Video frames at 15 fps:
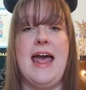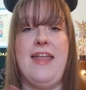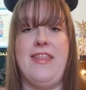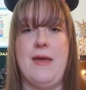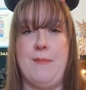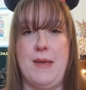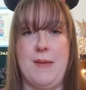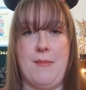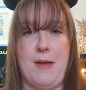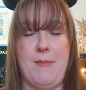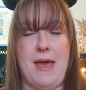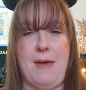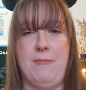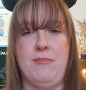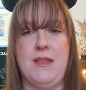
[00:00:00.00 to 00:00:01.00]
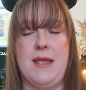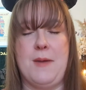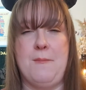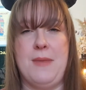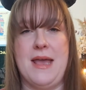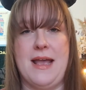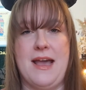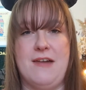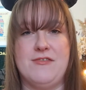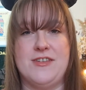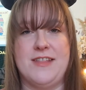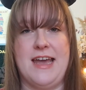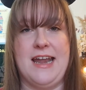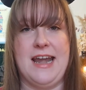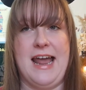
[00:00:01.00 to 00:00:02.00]
And then me and my mom can pick
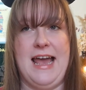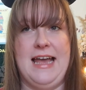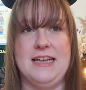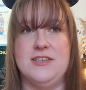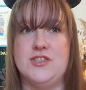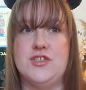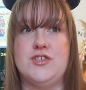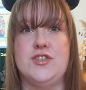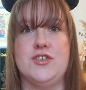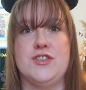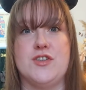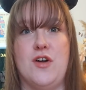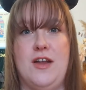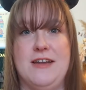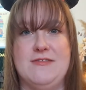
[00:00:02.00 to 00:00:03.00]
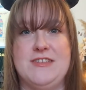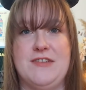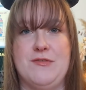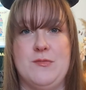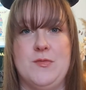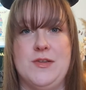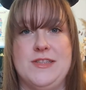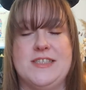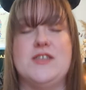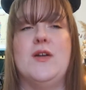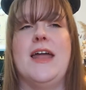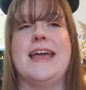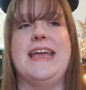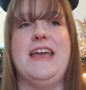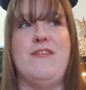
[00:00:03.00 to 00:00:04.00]
after that and just all of different ones. So
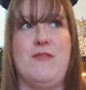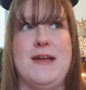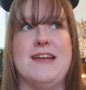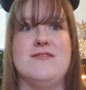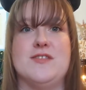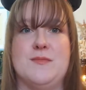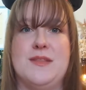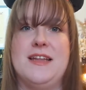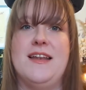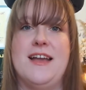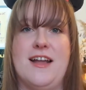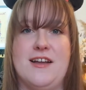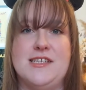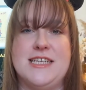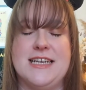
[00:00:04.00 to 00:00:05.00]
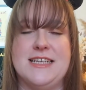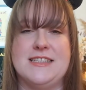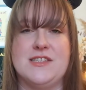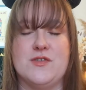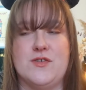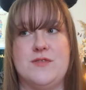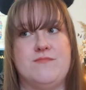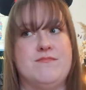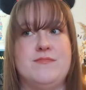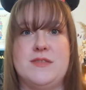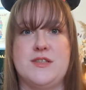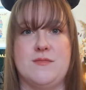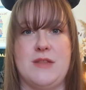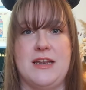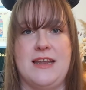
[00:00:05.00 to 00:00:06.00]
like if we have something like our tickets or
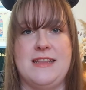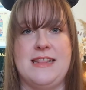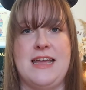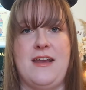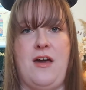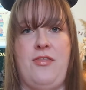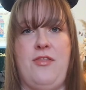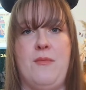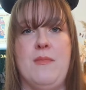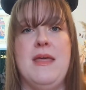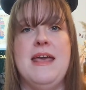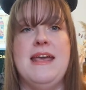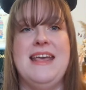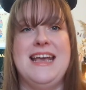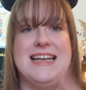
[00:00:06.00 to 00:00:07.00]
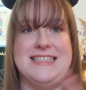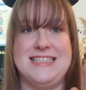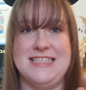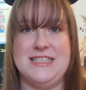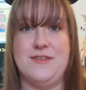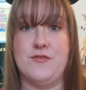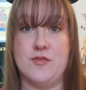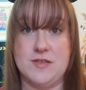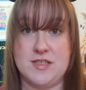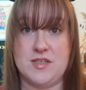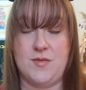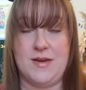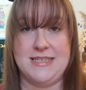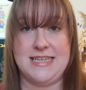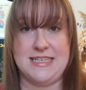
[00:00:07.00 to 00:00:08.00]
something like that on them, it's easy for us
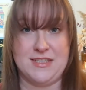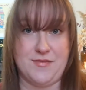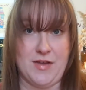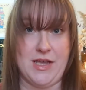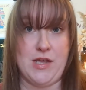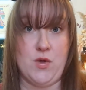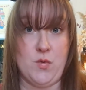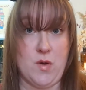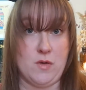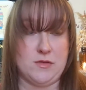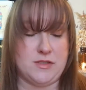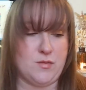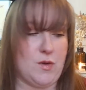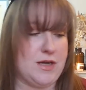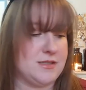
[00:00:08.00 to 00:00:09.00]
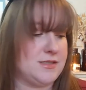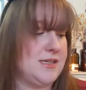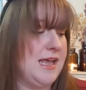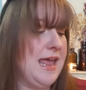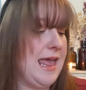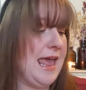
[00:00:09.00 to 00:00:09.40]
to identify who owns what.